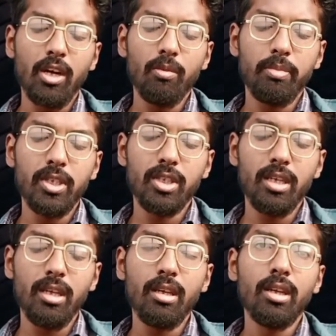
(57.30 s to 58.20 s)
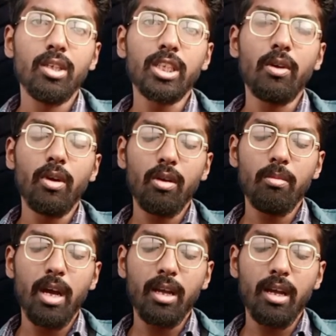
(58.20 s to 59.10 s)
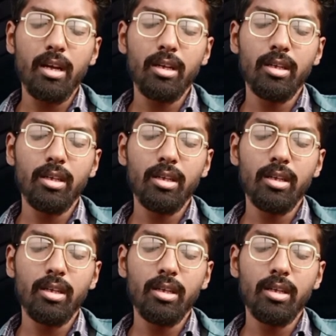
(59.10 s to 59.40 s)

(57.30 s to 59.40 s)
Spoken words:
Shadow PG, Shadow Darumaka,